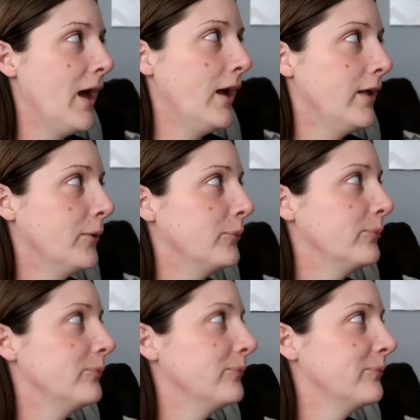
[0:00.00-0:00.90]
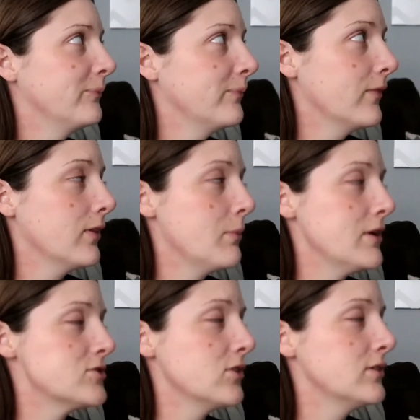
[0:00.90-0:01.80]
I know. They're the
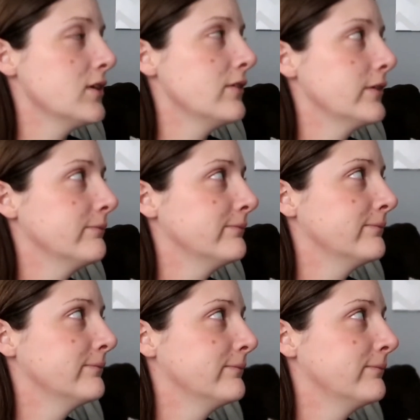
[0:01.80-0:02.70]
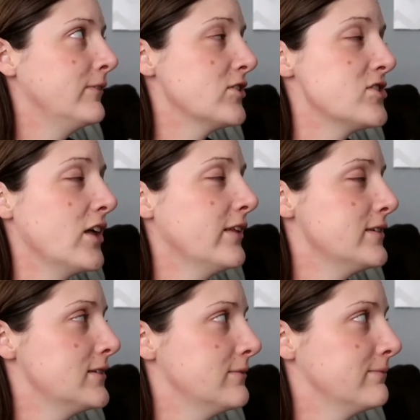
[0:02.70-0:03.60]
best jokes ever. You're
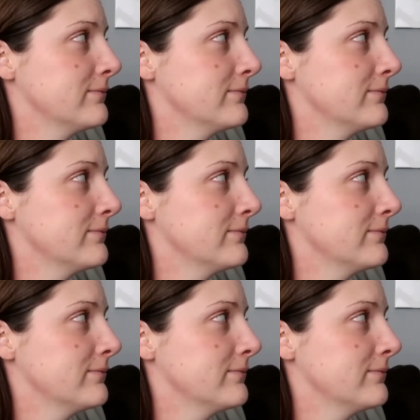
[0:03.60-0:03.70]
jealous?